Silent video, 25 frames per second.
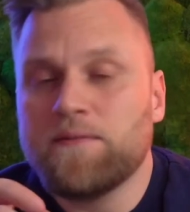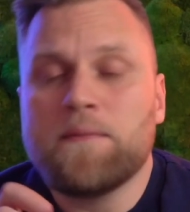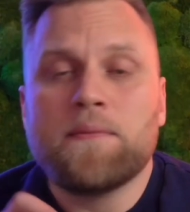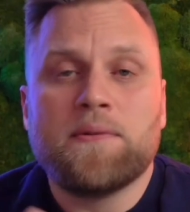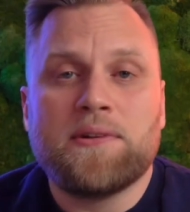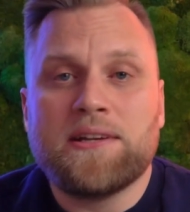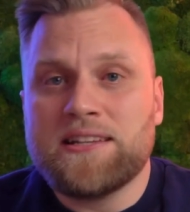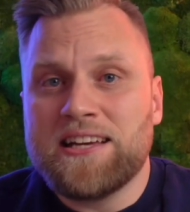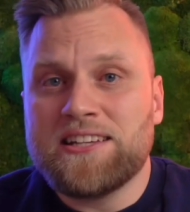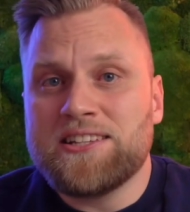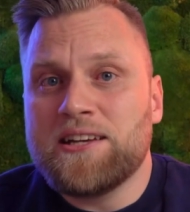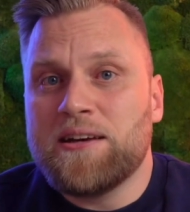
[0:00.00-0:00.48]

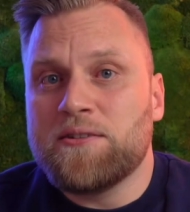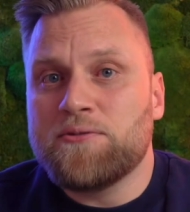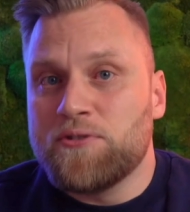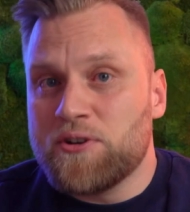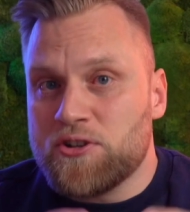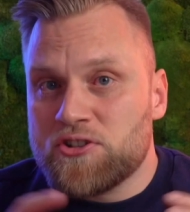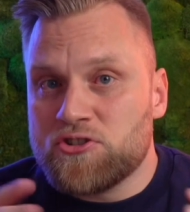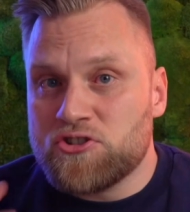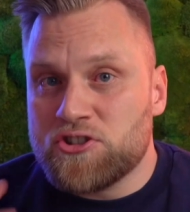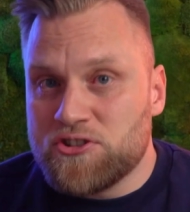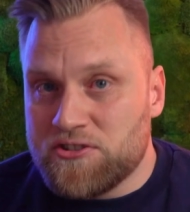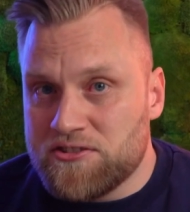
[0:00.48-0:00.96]
These are
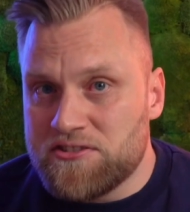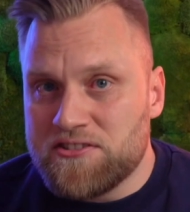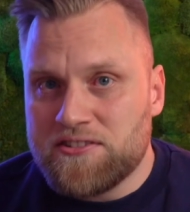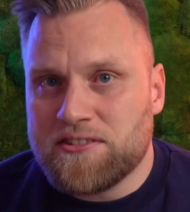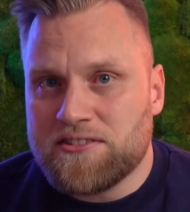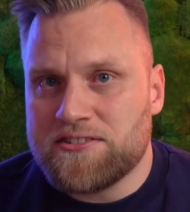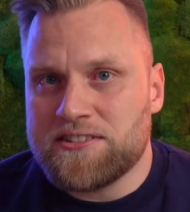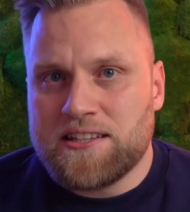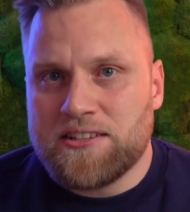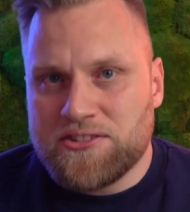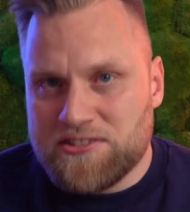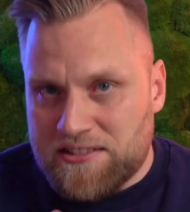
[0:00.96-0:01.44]
functions
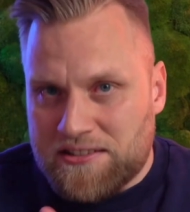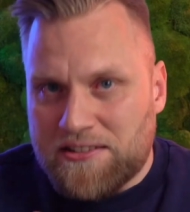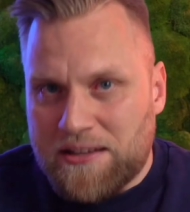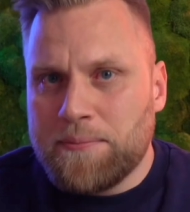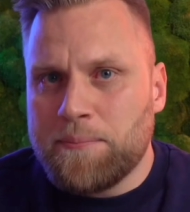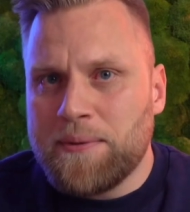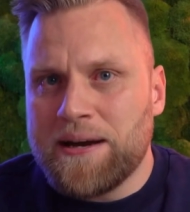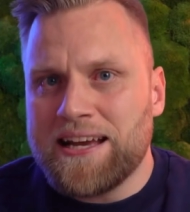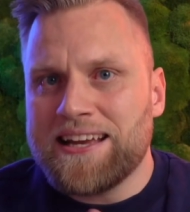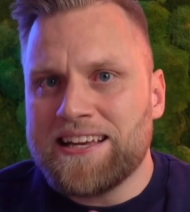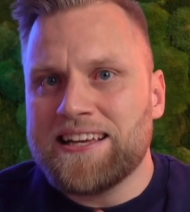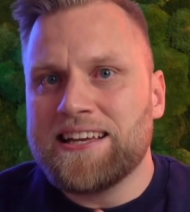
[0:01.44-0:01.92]
such as the
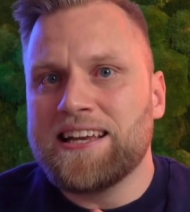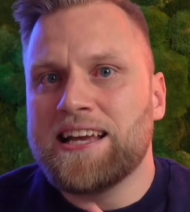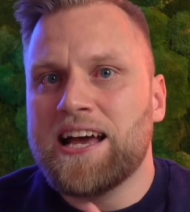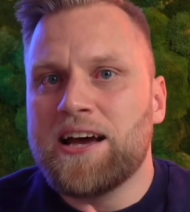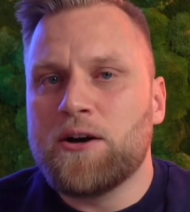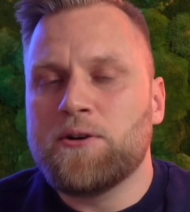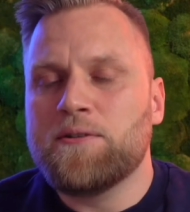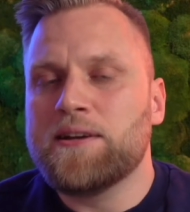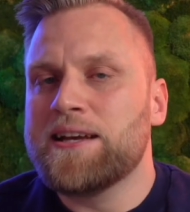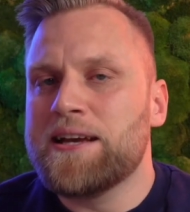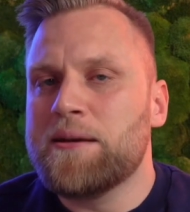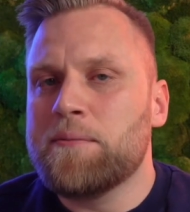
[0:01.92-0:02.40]
bank
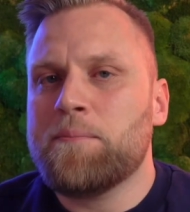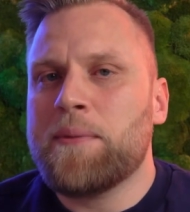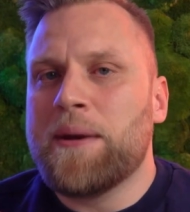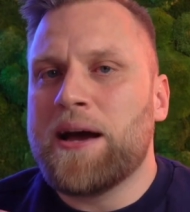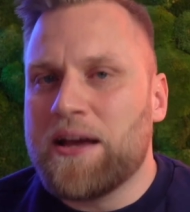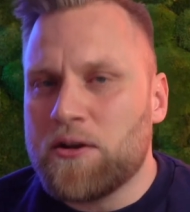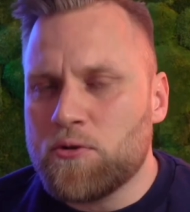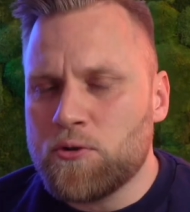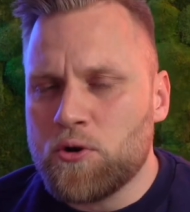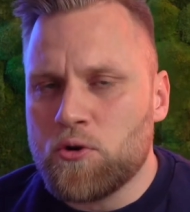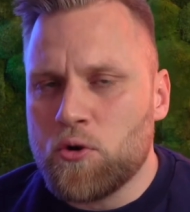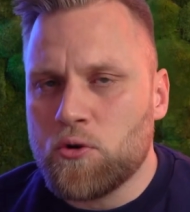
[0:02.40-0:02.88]
account and
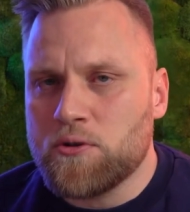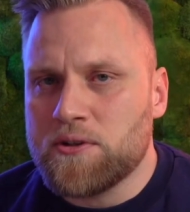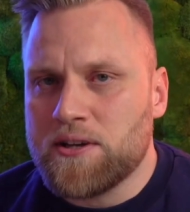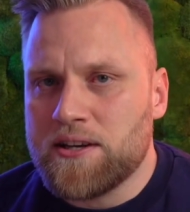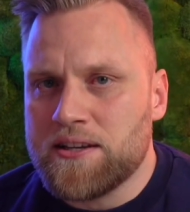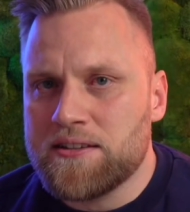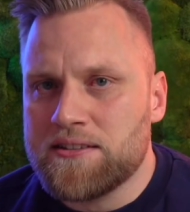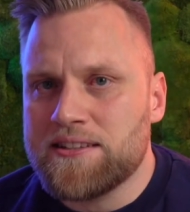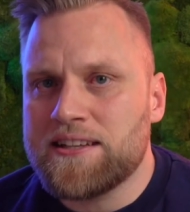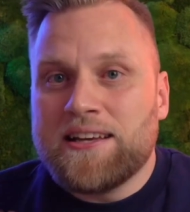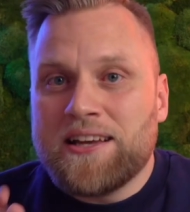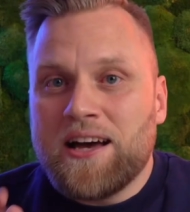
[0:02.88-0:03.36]
payroll
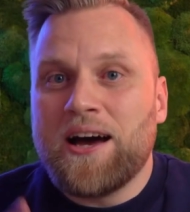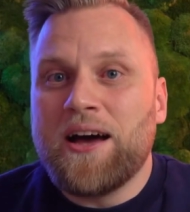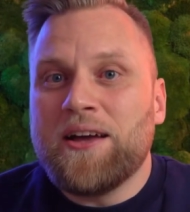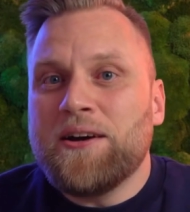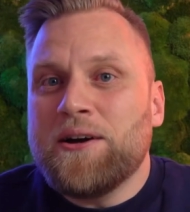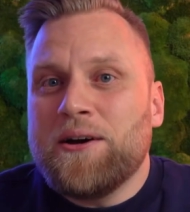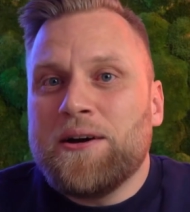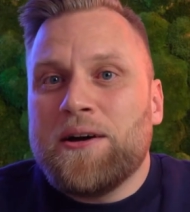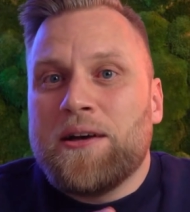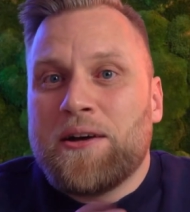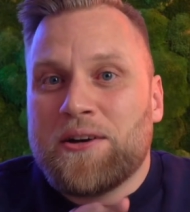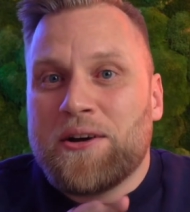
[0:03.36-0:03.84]
that
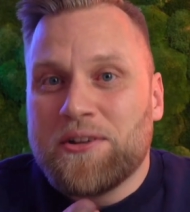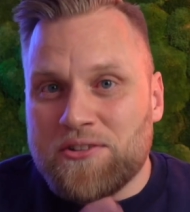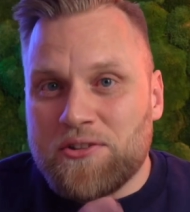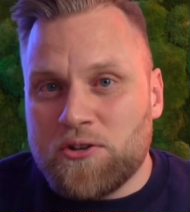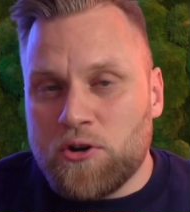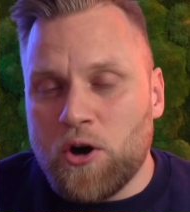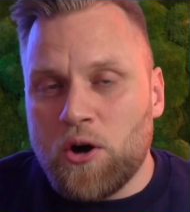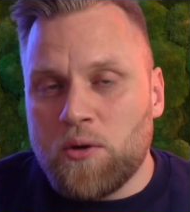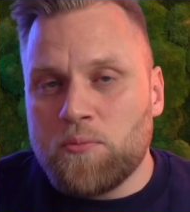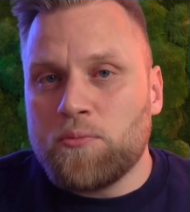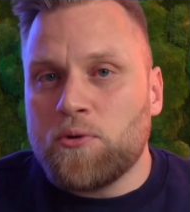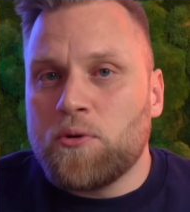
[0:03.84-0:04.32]
other
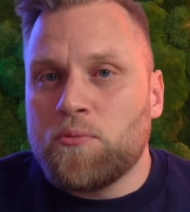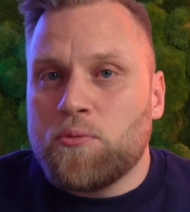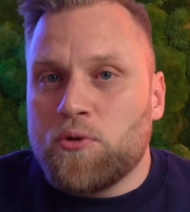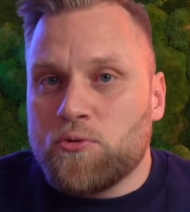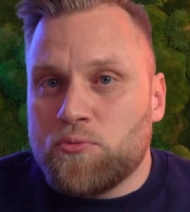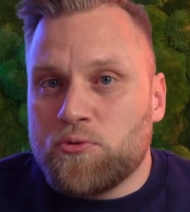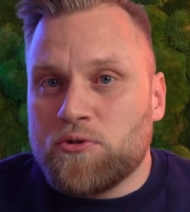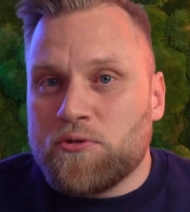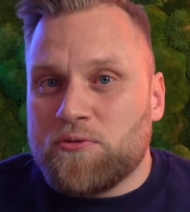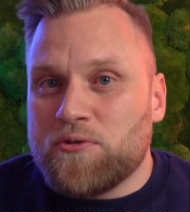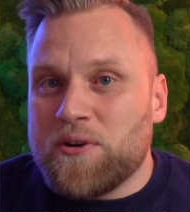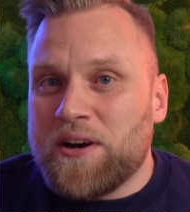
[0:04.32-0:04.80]
incomparable
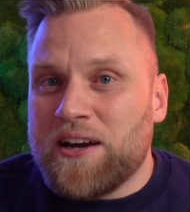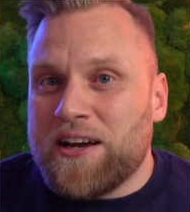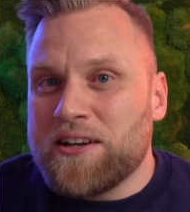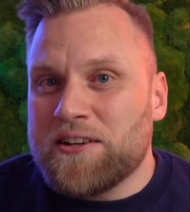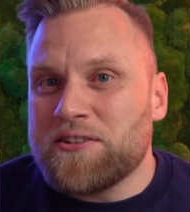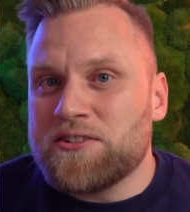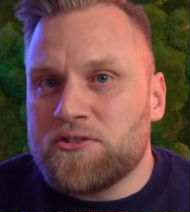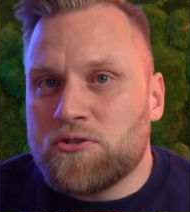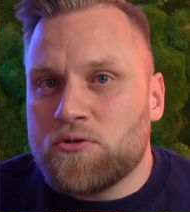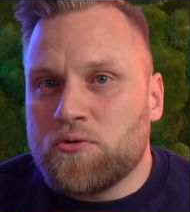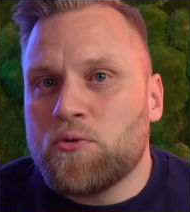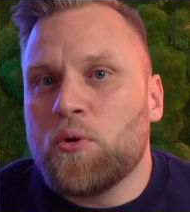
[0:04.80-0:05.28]

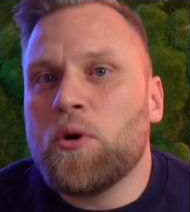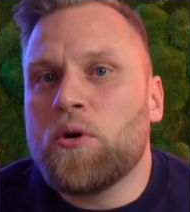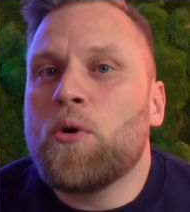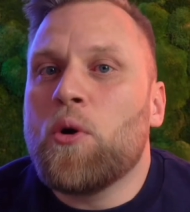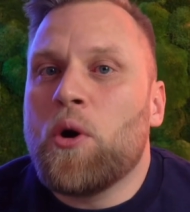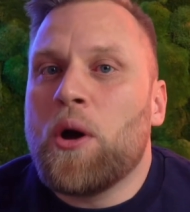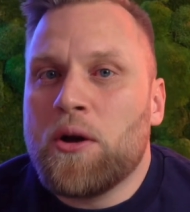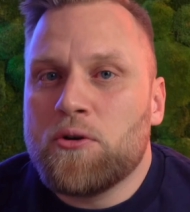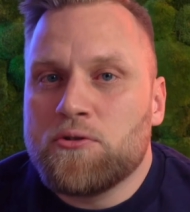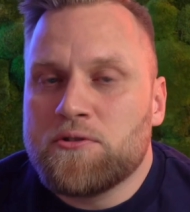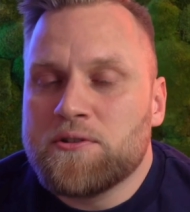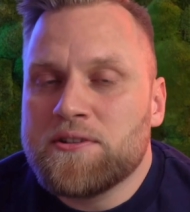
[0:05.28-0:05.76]
providers do not
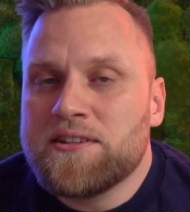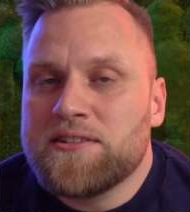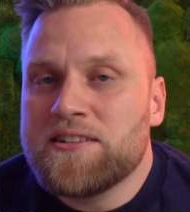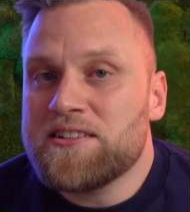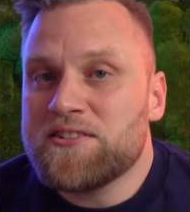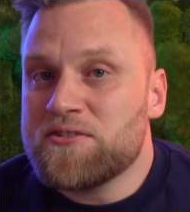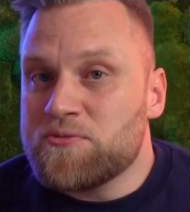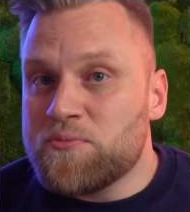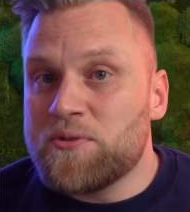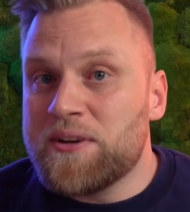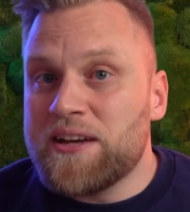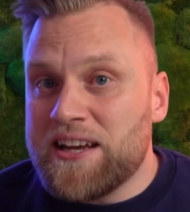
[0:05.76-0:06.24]
offer in
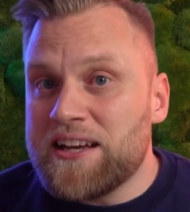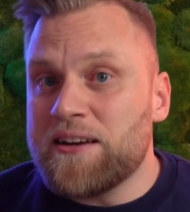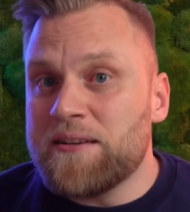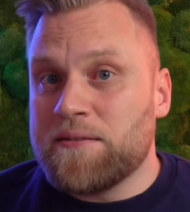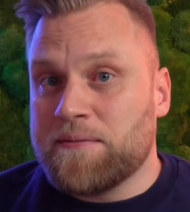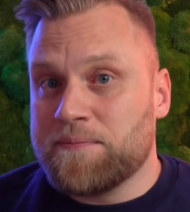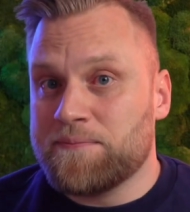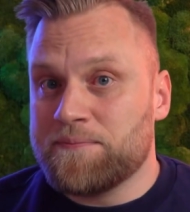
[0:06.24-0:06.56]
this way.